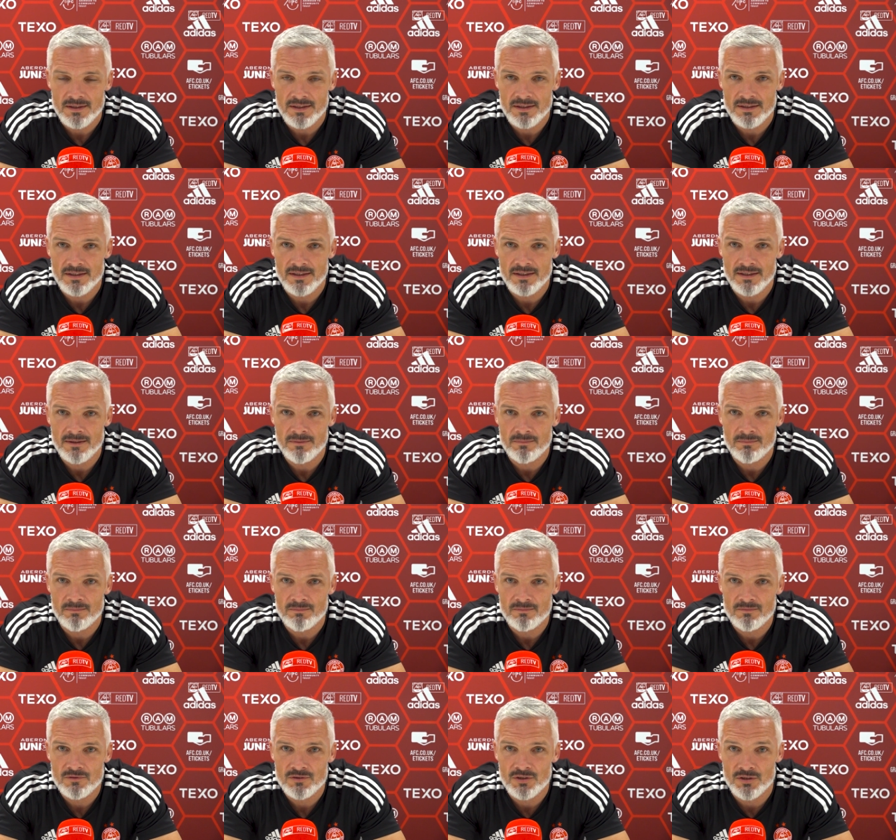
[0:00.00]
And
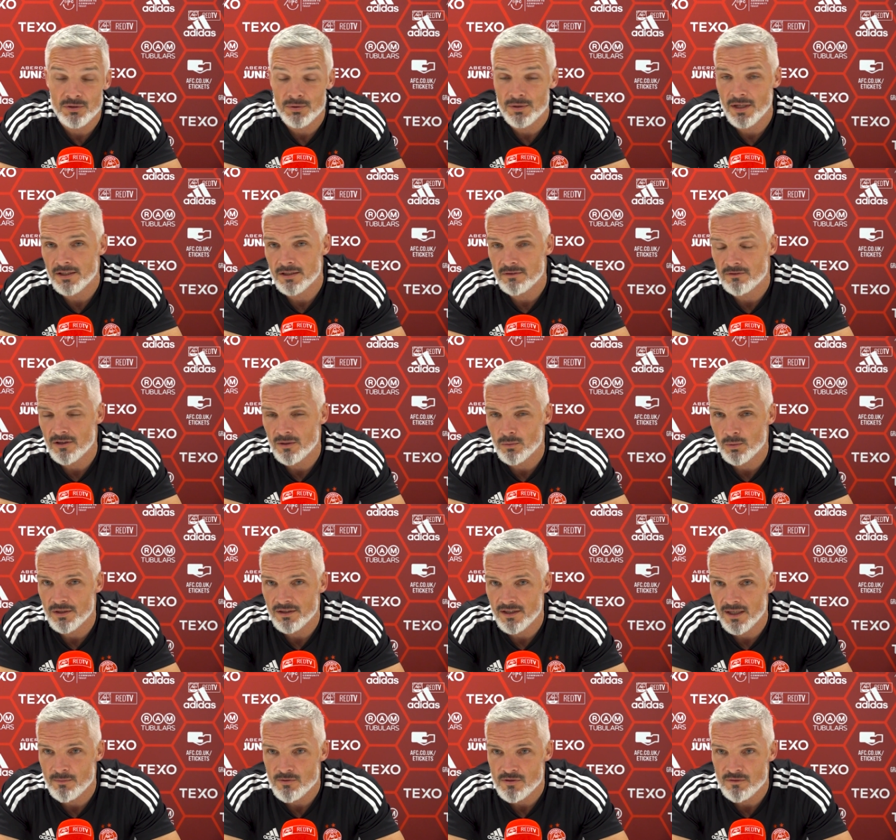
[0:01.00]
to do that, you've got to win
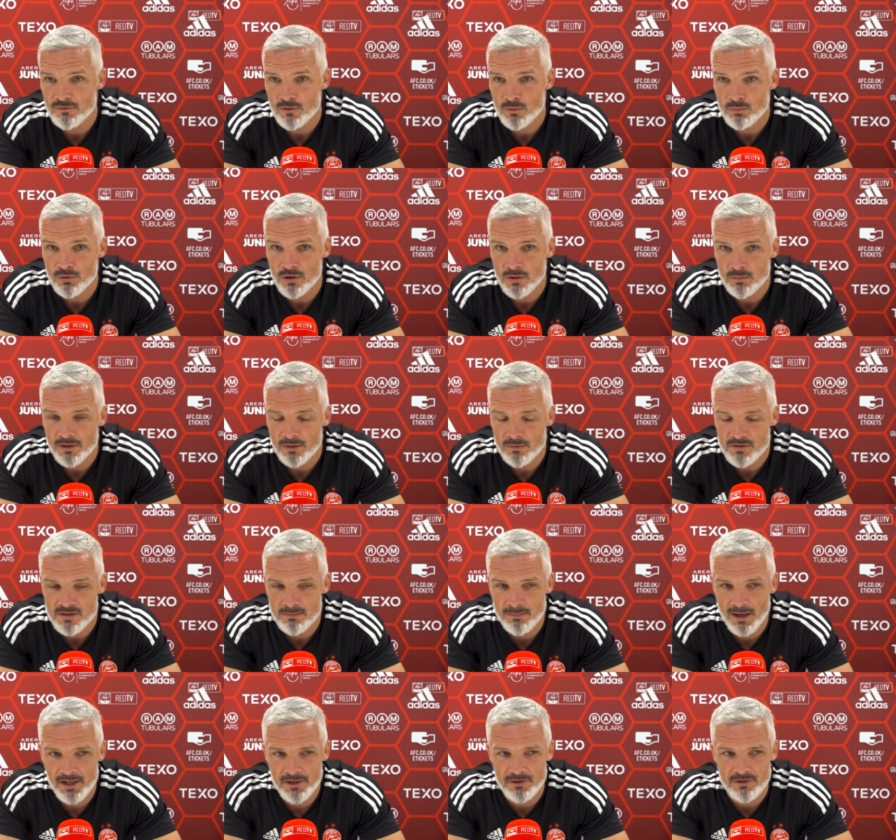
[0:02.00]
games of football. But it was the
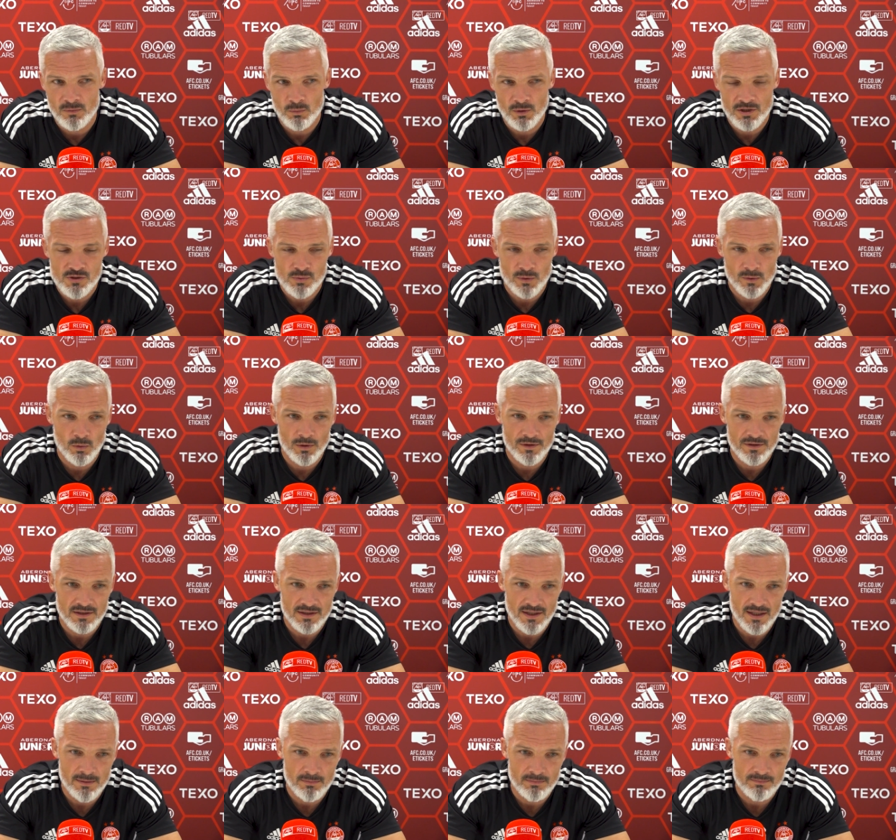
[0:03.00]
manner in which we won the
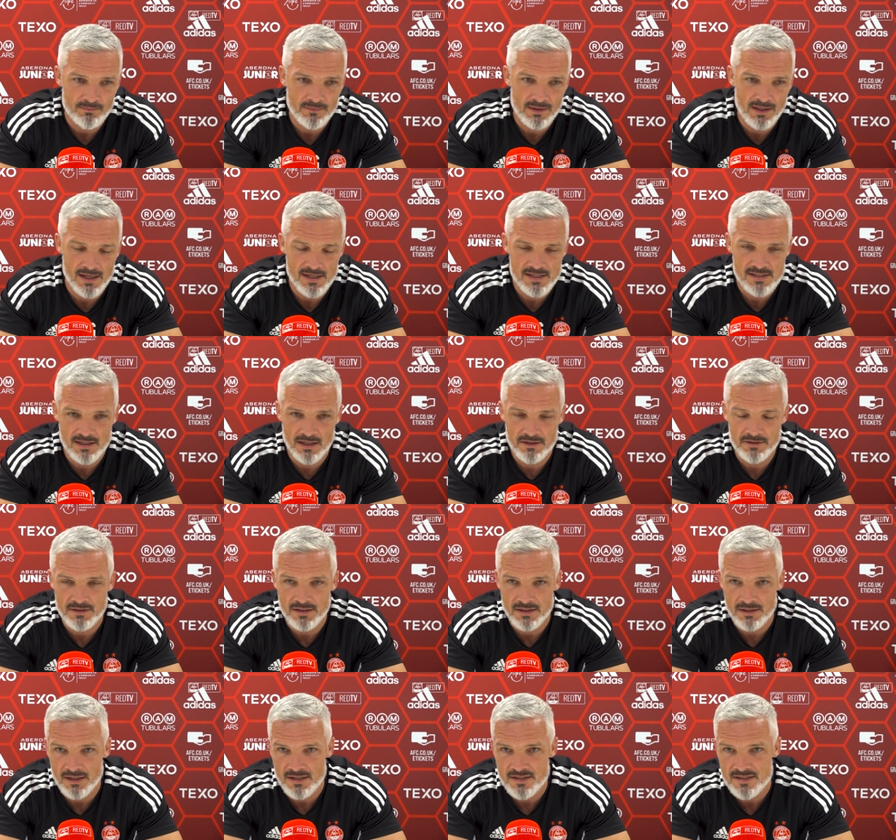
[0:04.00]
game last
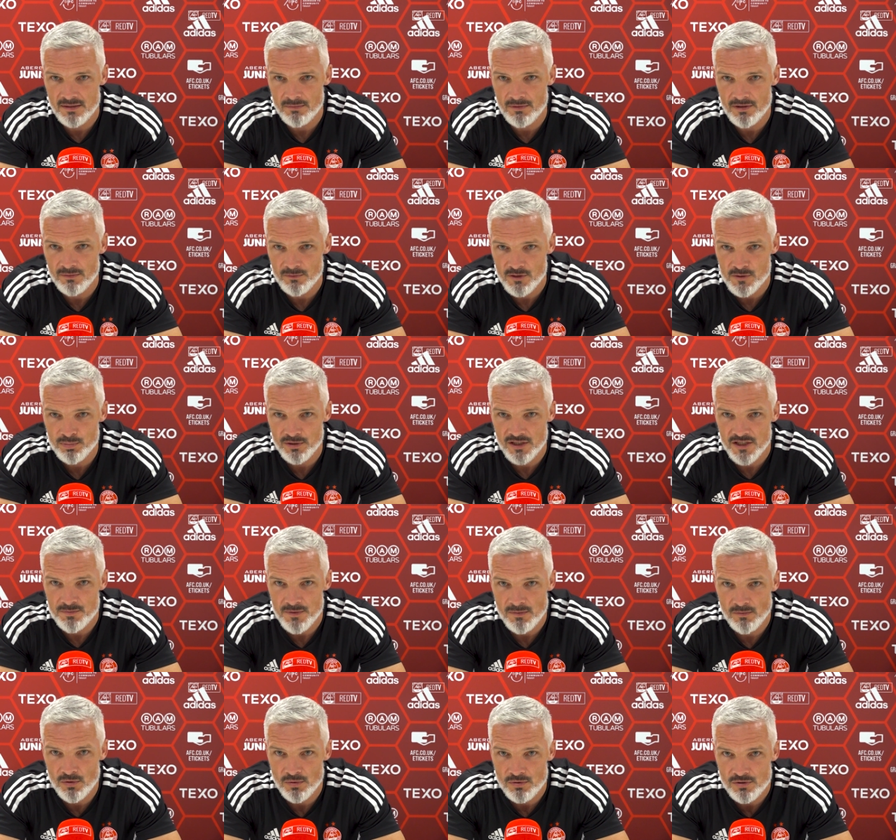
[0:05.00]
Saturday against St Mirren which pleased
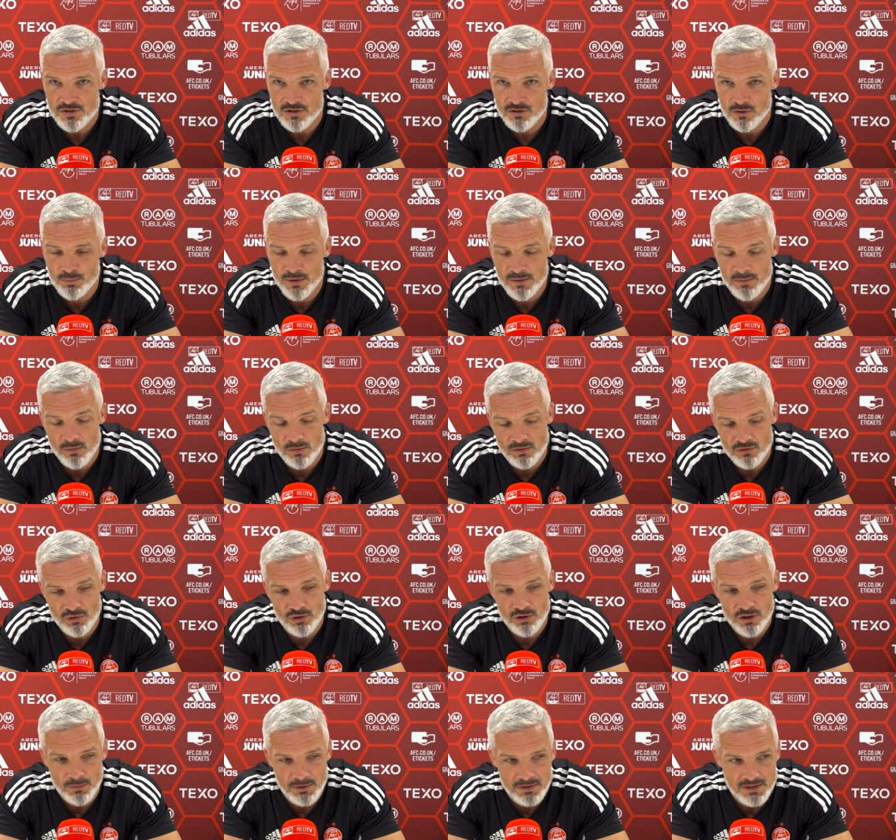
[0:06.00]
me most. You know, people will
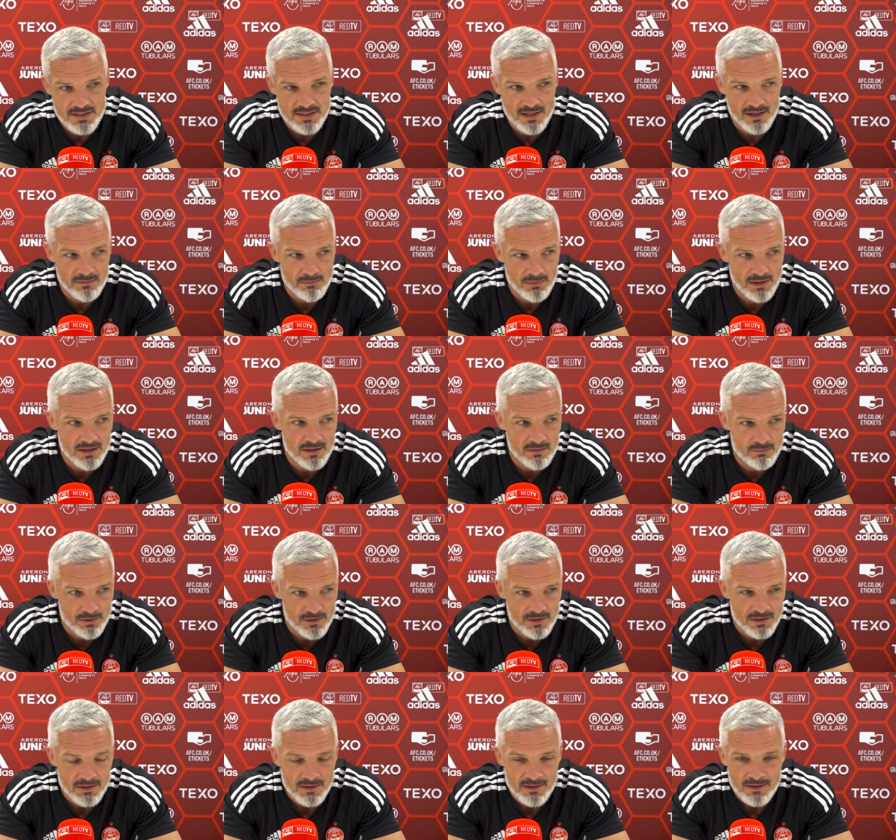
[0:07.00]
talk about the 10 men,
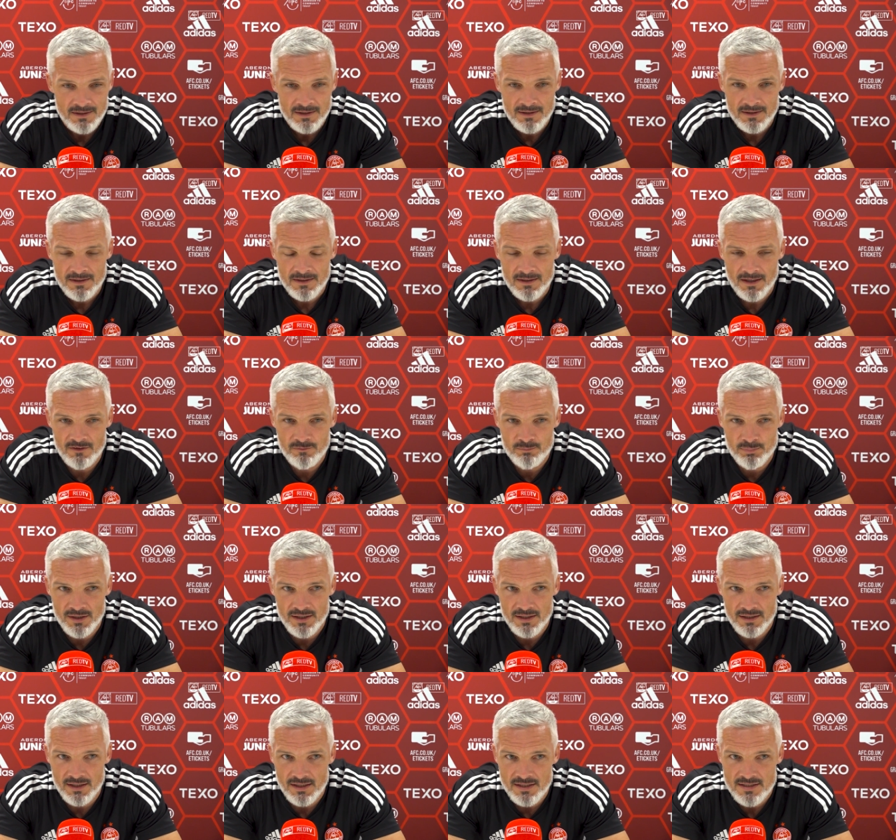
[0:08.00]
but I've
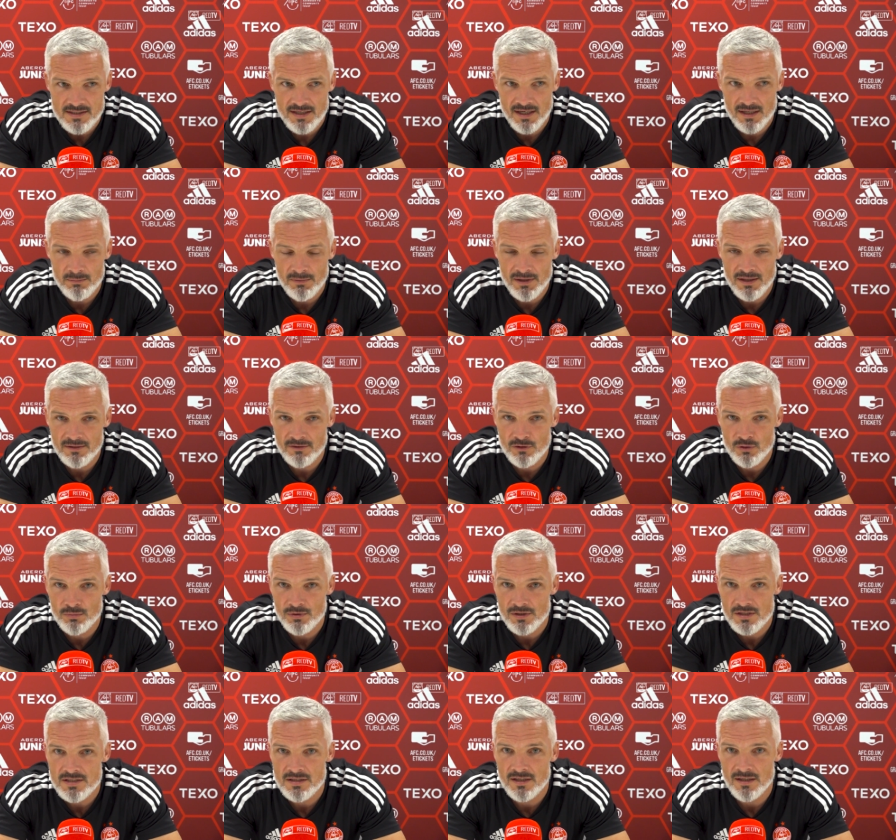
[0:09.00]
played against 10 men
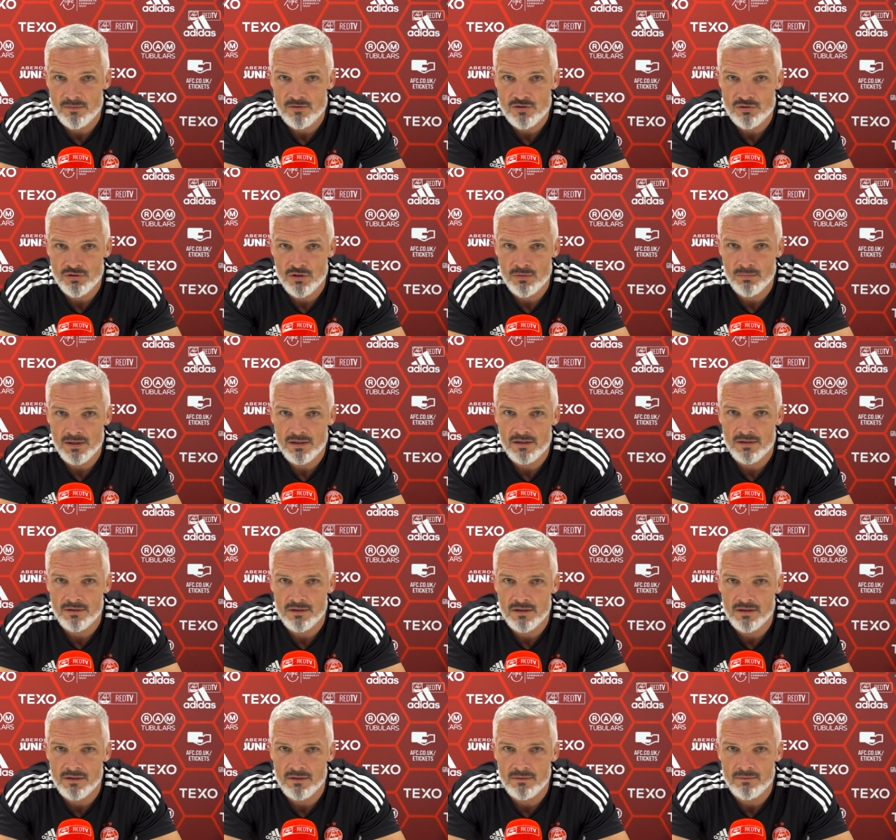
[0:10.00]
numerous times throughout my
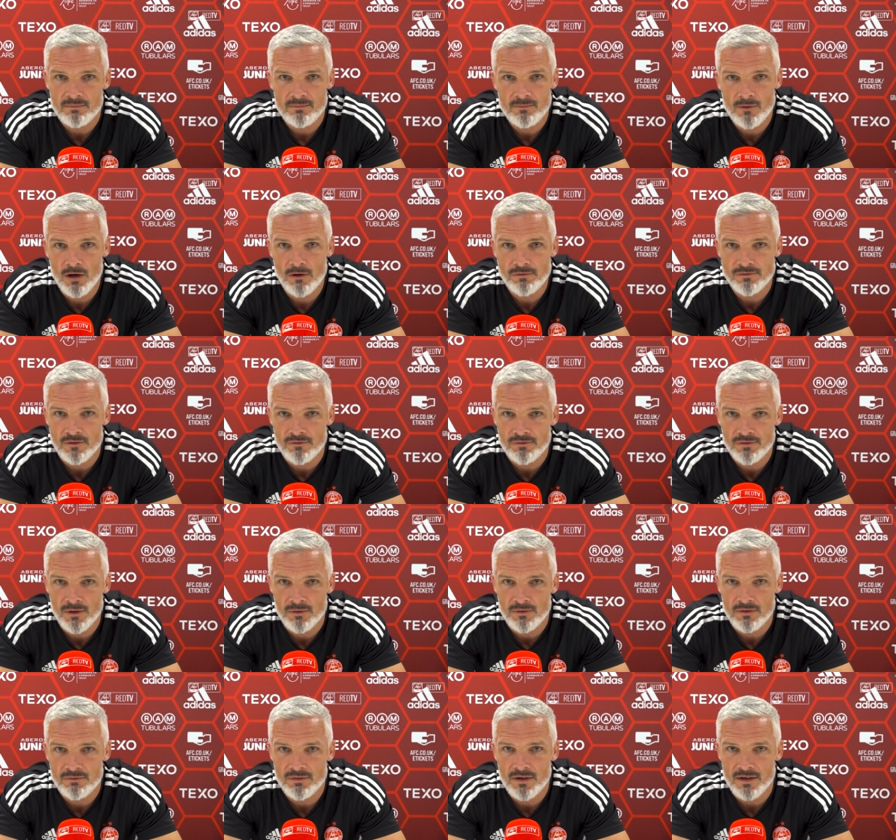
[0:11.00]
career and often
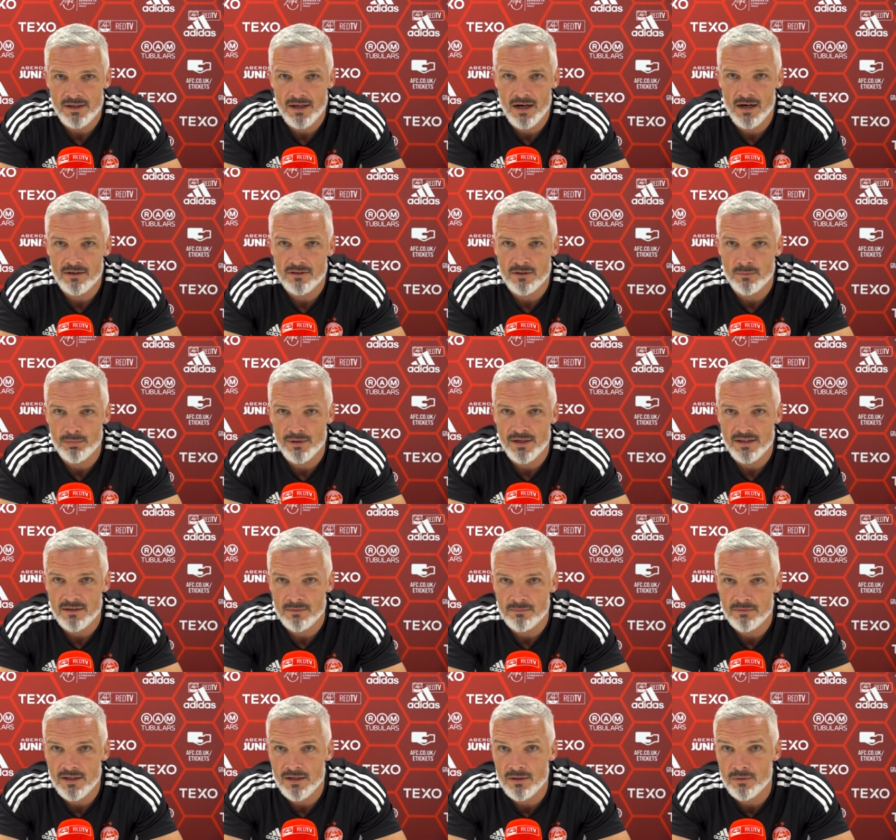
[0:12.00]
found it very hard to break
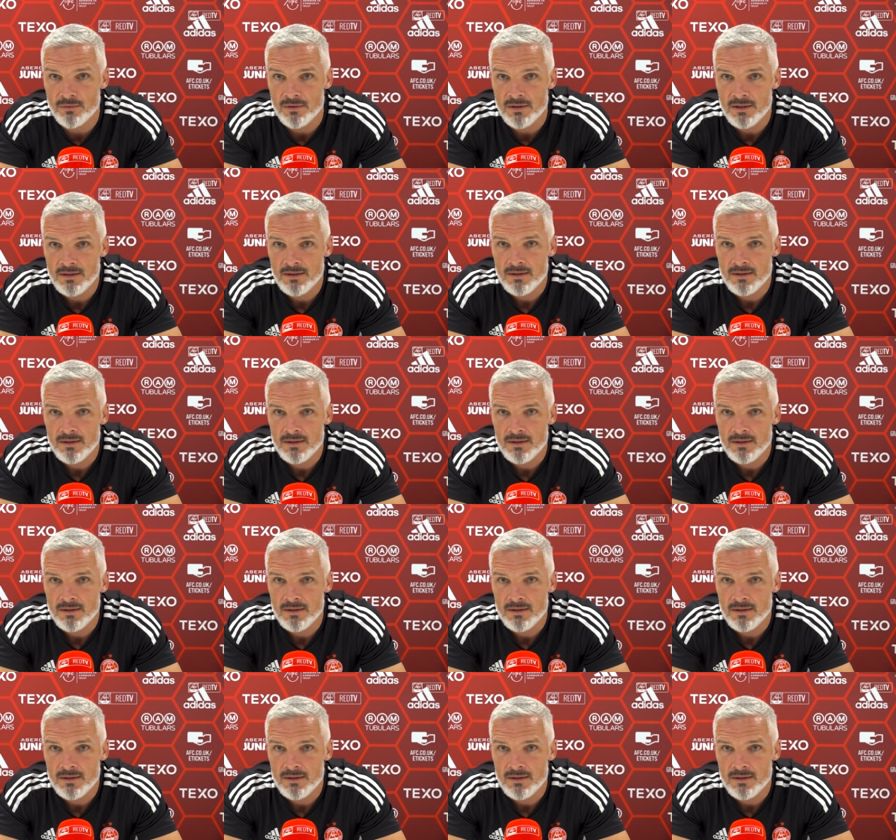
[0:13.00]
them down.